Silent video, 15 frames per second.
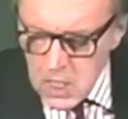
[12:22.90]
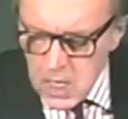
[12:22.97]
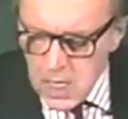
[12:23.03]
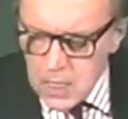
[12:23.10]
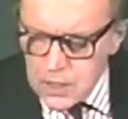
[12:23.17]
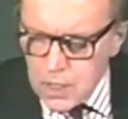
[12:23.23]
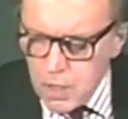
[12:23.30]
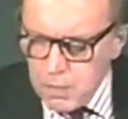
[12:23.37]

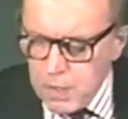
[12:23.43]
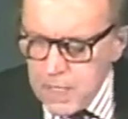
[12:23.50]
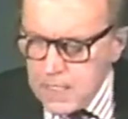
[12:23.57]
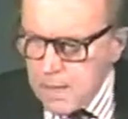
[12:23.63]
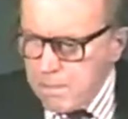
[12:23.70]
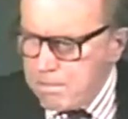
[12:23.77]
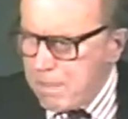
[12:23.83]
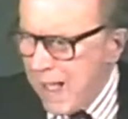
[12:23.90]
And so
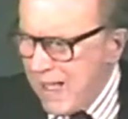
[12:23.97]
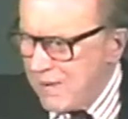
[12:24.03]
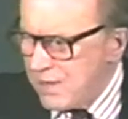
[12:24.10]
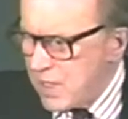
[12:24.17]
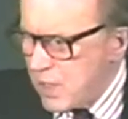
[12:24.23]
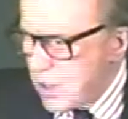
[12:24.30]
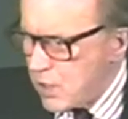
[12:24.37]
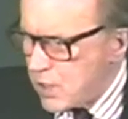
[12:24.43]
Peter
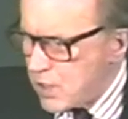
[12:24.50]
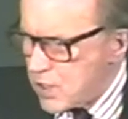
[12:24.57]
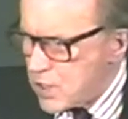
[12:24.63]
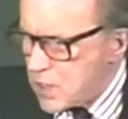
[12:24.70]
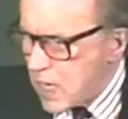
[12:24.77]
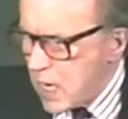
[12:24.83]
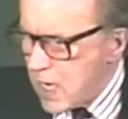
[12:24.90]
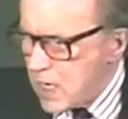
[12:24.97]
bounded onto the
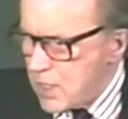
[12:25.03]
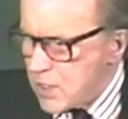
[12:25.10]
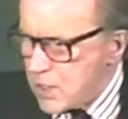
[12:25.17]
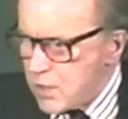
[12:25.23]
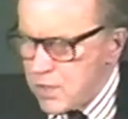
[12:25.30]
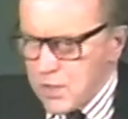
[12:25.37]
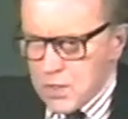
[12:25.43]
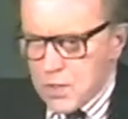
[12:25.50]

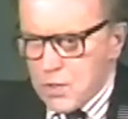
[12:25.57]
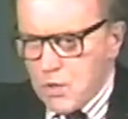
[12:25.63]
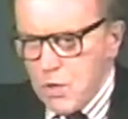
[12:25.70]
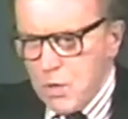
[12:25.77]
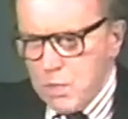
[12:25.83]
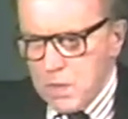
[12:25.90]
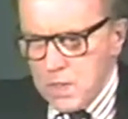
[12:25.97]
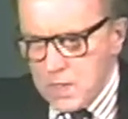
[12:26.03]
stage, this
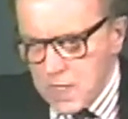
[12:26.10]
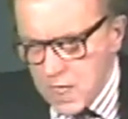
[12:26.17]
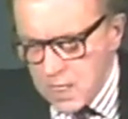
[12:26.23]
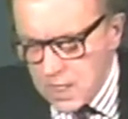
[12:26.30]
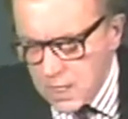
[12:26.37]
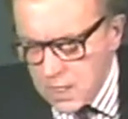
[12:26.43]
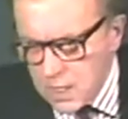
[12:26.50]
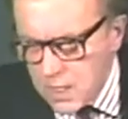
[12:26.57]
group, and said,
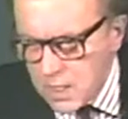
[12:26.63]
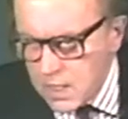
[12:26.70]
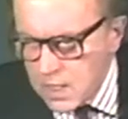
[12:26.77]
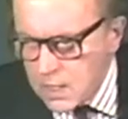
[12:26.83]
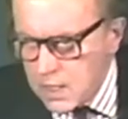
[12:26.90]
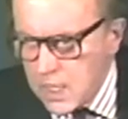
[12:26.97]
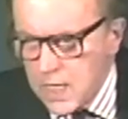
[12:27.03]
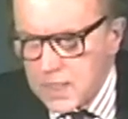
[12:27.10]

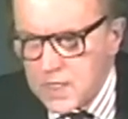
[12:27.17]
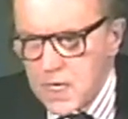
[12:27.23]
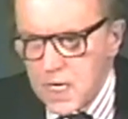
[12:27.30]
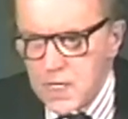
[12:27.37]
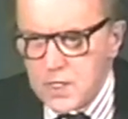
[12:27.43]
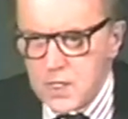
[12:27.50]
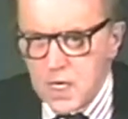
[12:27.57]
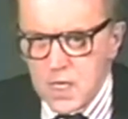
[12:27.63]
the next day,
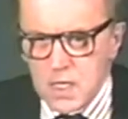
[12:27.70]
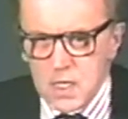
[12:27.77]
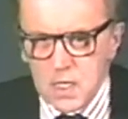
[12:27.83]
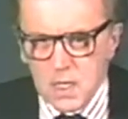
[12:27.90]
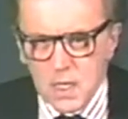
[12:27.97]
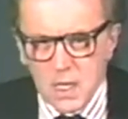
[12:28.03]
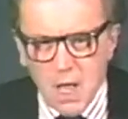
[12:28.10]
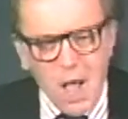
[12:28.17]
and said,
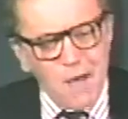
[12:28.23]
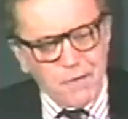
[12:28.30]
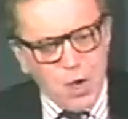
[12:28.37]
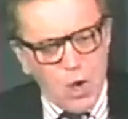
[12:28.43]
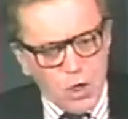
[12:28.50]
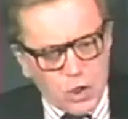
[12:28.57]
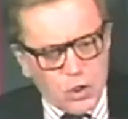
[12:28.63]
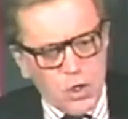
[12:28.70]
I've
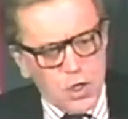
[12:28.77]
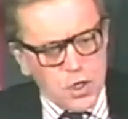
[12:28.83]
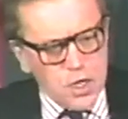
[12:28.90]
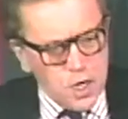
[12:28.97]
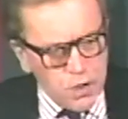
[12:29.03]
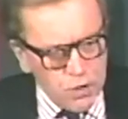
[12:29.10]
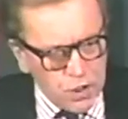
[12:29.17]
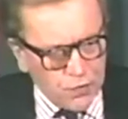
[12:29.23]
got good
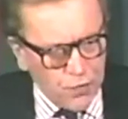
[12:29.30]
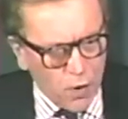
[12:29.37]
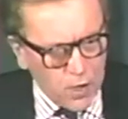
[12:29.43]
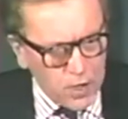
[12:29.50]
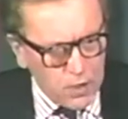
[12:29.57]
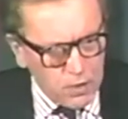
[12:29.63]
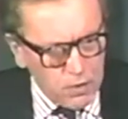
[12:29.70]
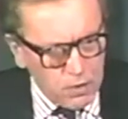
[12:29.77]
news for
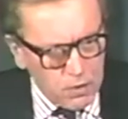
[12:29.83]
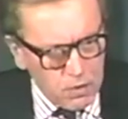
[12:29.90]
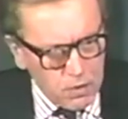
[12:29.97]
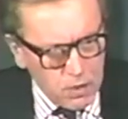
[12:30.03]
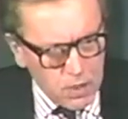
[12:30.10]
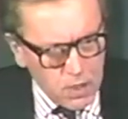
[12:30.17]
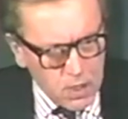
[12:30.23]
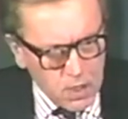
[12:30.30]
you.
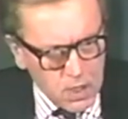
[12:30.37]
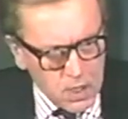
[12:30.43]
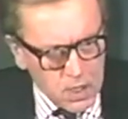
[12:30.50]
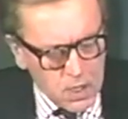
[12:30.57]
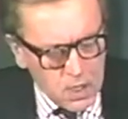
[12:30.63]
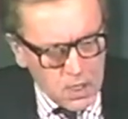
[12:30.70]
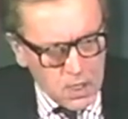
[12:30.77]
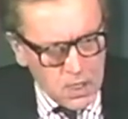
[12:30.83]

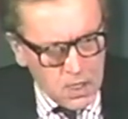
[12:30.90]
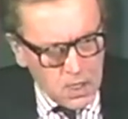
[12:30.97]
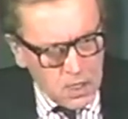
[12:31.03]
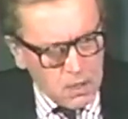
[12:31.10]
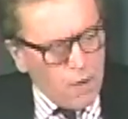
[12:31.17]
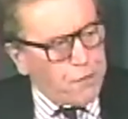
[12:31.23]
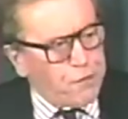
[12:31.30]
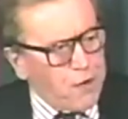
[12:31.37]

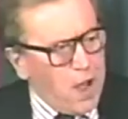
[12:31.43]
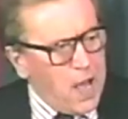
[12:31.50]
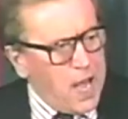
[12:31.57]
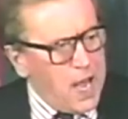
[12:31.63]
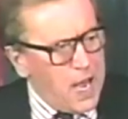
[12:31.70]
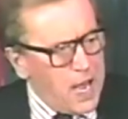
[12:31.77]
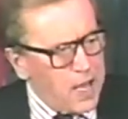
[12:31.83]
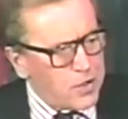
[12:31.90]
The Friar
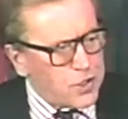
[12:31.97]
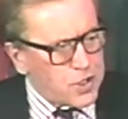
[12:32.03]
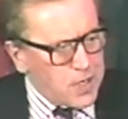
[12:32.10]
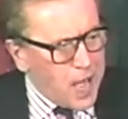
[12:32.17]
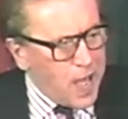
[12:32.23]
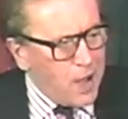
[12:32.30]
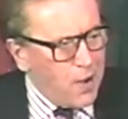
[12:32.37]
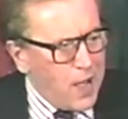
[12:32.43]
House
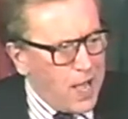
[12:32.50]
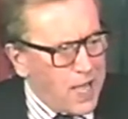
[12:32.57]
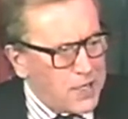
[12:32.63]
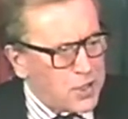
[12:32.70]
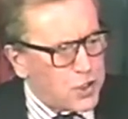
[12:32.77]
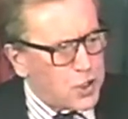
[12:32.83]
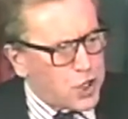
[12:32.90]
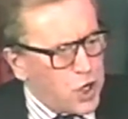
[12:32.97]
now
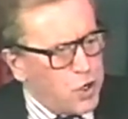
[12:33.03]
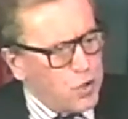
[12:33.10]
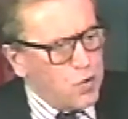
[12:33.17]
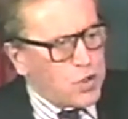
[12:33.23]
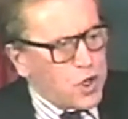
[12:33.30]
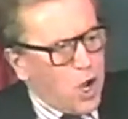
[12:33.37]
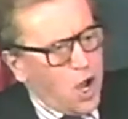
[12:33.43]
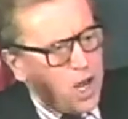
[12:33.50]
has two
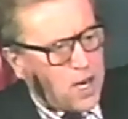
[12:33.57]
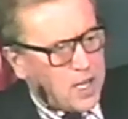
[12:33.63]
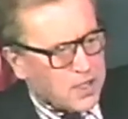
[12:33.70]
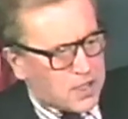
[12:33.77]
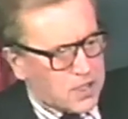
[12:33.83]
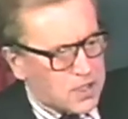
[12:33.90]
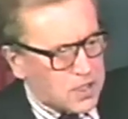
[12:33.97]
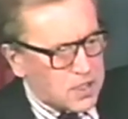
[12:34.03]

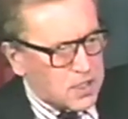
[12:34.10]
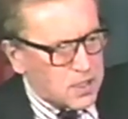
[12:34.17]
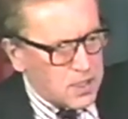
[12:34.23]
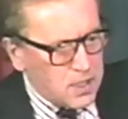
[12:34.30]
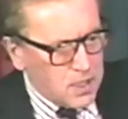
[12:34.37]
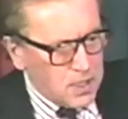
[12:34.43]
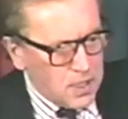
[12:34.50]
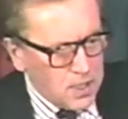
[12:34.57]
toilets,
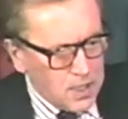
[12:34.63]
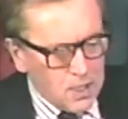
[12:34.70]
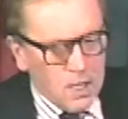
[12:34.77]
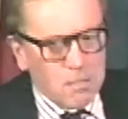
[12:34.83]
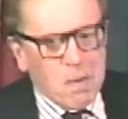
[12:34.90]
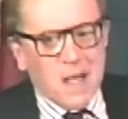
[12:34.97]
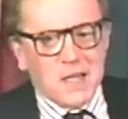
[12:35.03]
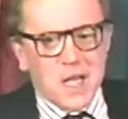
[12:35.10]

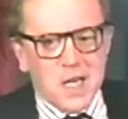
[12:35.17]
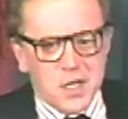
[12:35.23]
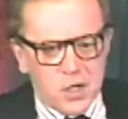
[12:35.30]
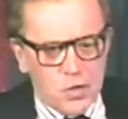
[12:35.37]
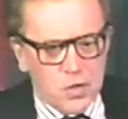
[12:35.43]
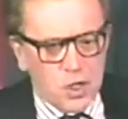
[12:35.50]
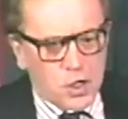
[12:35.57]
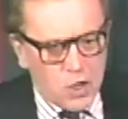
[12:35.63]
but they
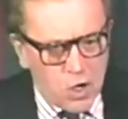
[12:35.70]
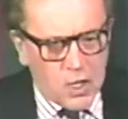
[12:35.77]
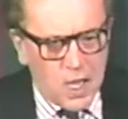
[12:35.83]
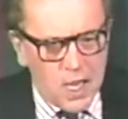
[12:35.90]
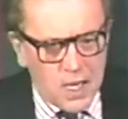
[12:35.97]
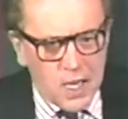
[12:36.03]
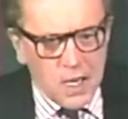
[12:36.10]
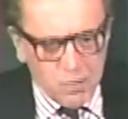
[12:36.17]
do the
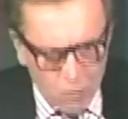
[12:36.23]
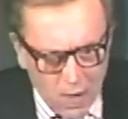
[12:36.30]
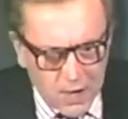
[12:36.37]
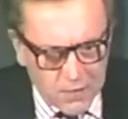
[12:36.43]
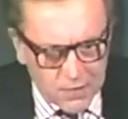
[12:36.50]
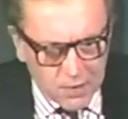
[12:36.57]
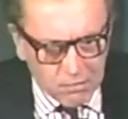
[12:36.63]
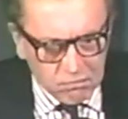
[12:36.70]
cooking in one
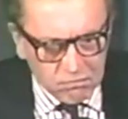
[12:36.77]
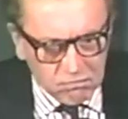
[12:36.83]
of them.